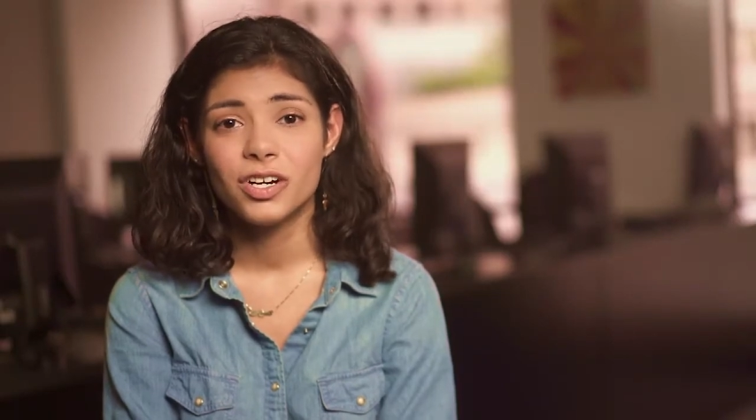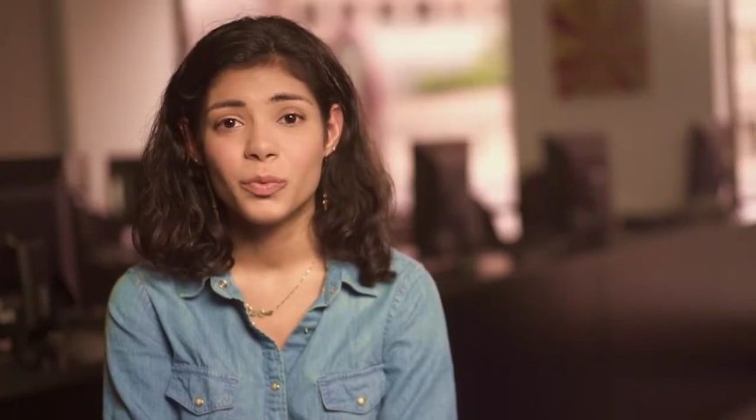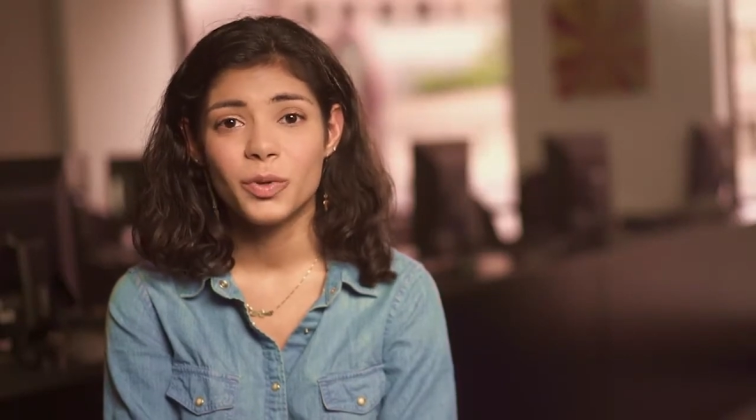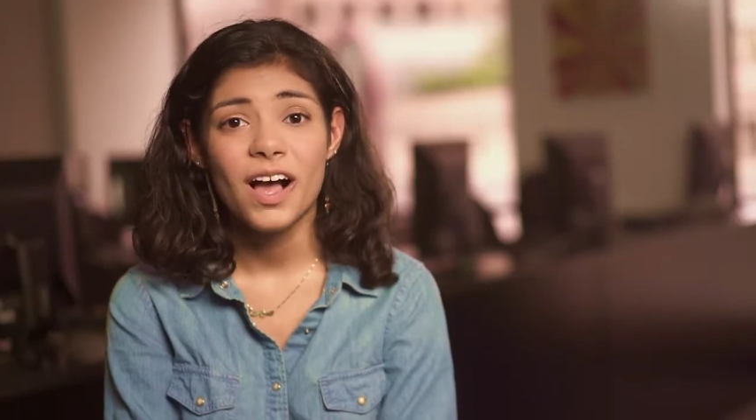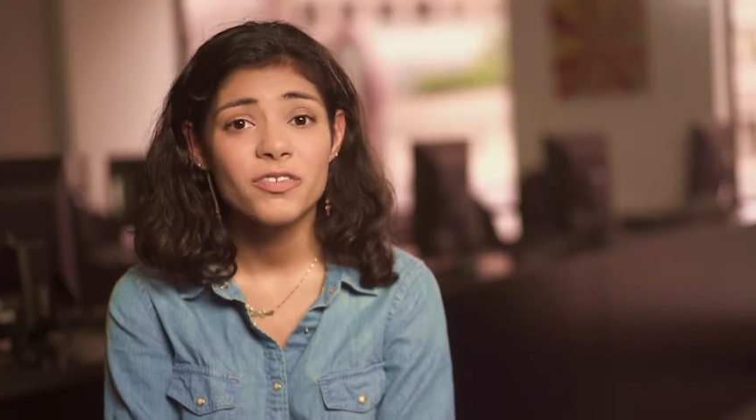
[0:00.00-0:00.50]

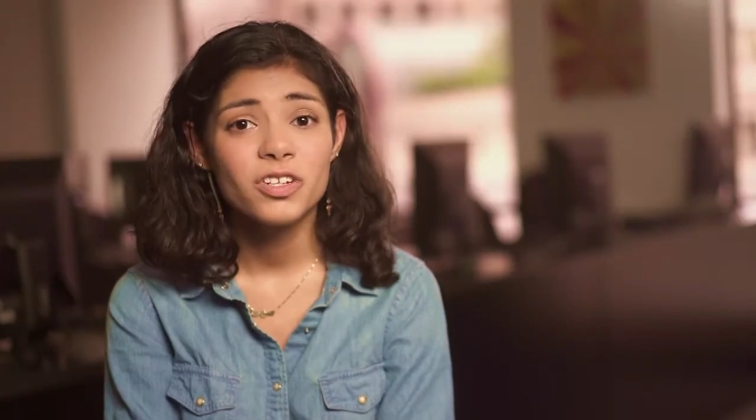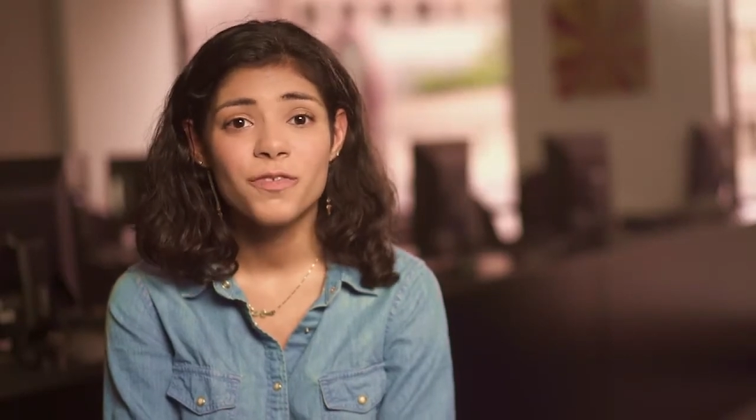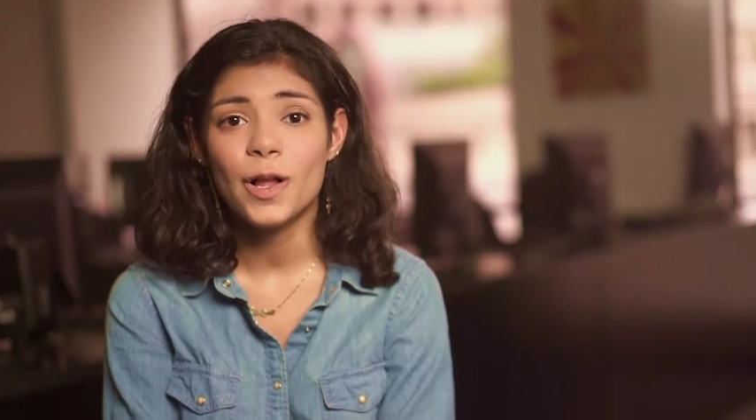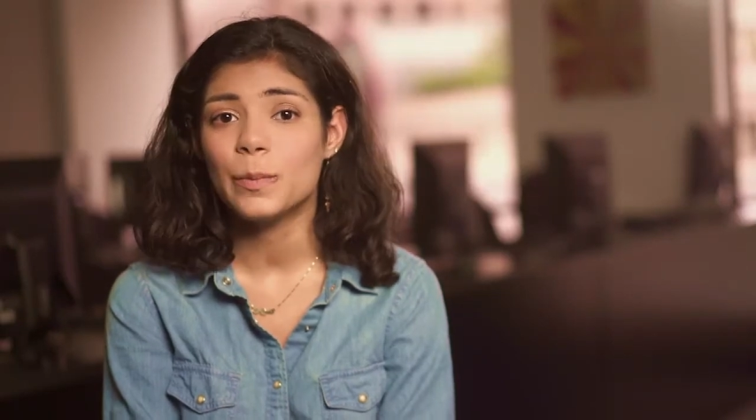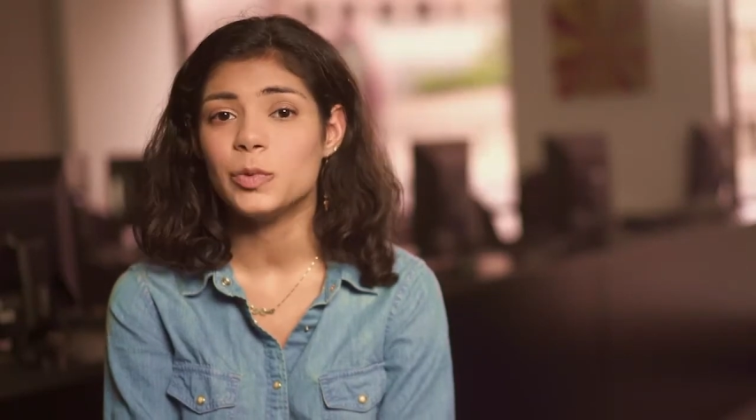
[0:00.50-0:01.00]
we'll have to
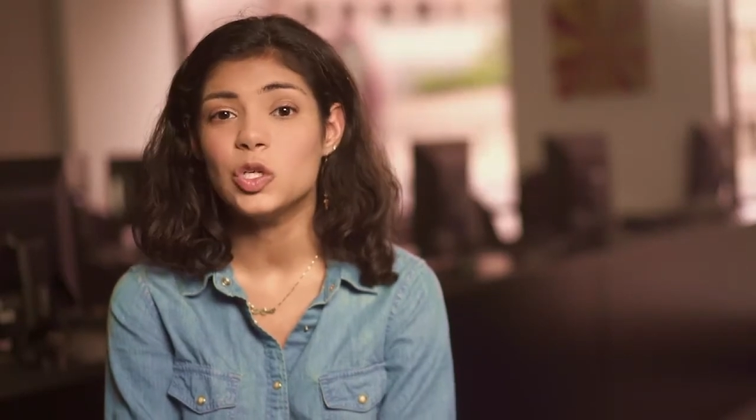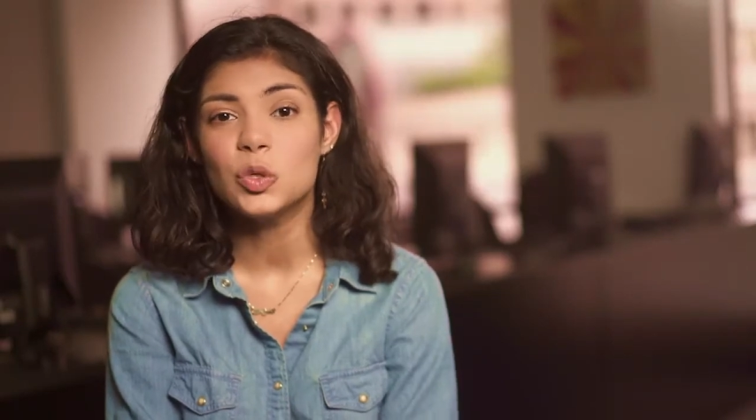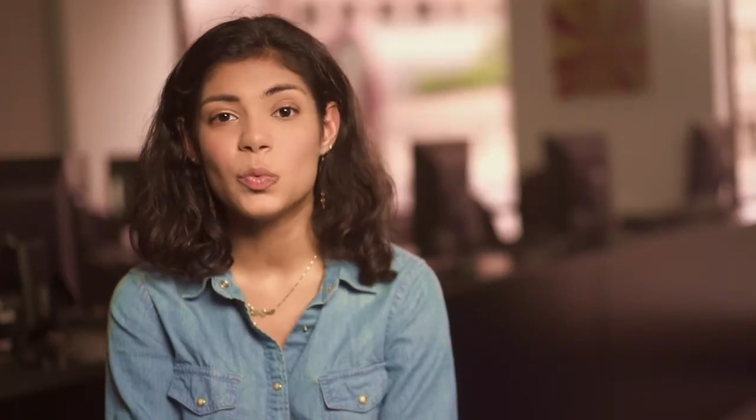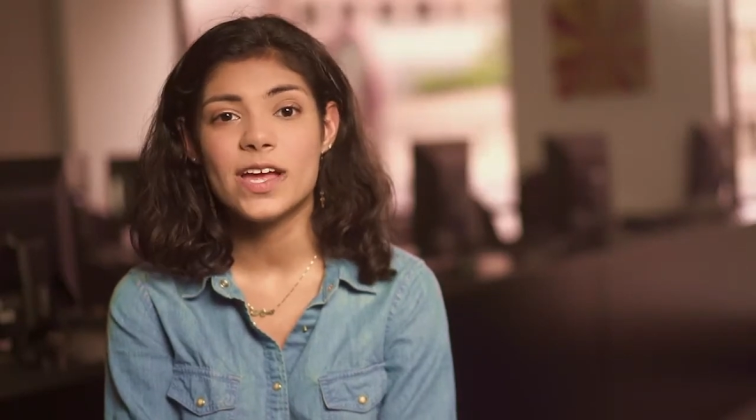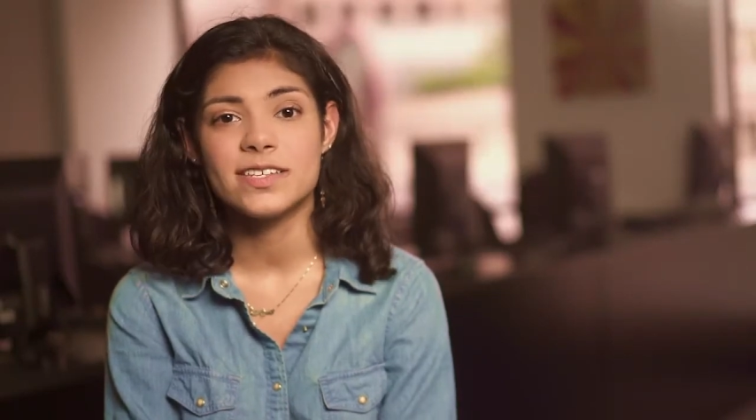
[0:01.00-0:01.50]
develop new
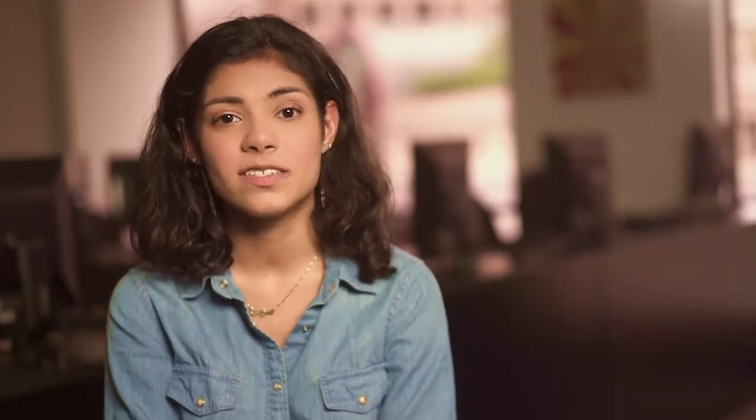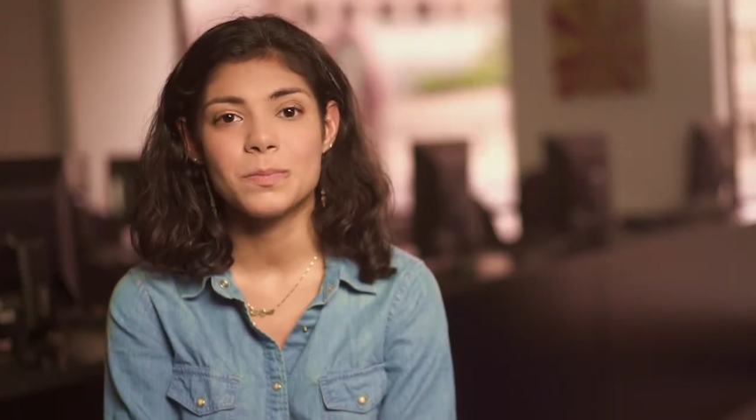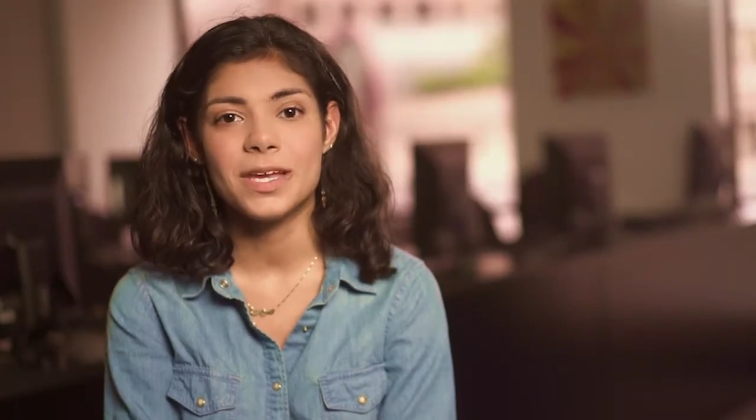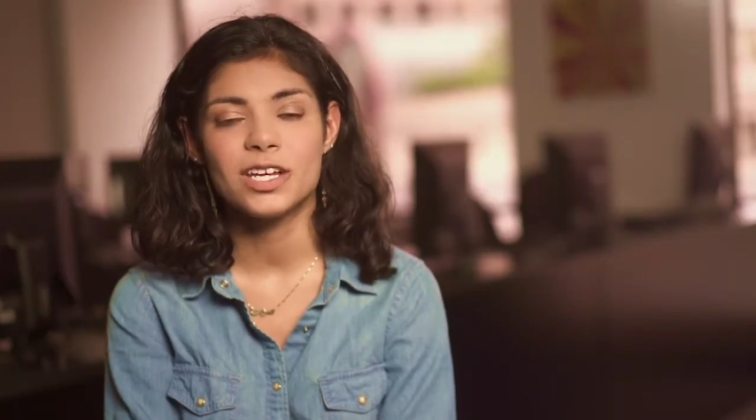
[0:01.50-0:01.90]
ways to make